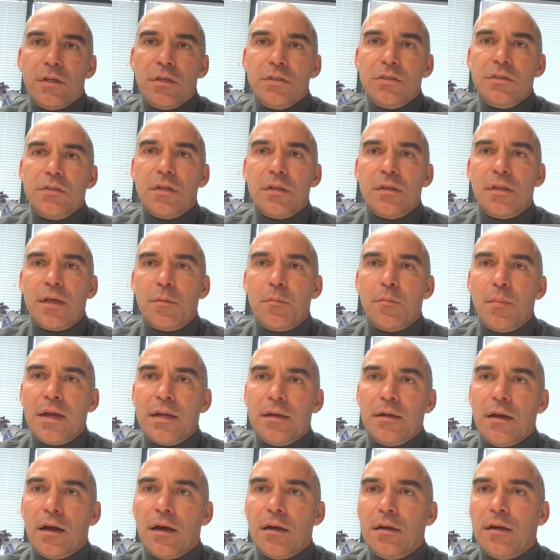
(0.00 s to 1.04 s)
areas that they
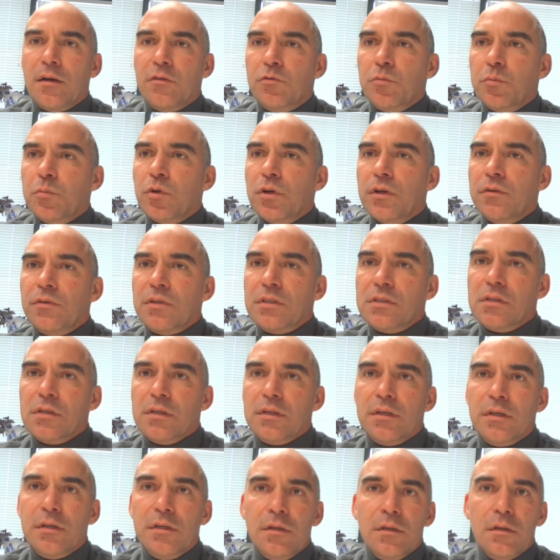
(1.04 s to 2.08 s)
may not have
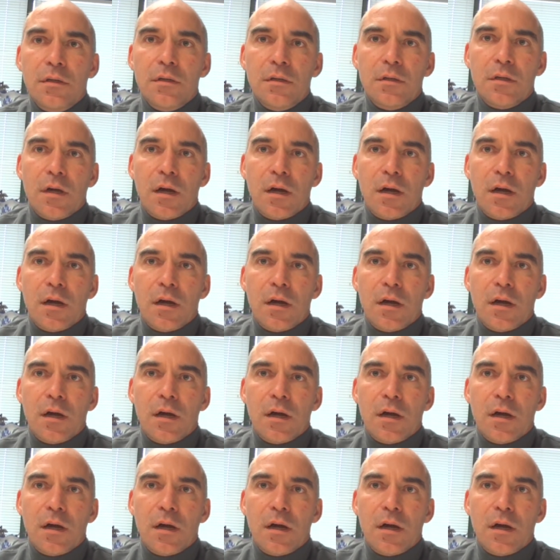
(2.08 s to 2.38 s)
previously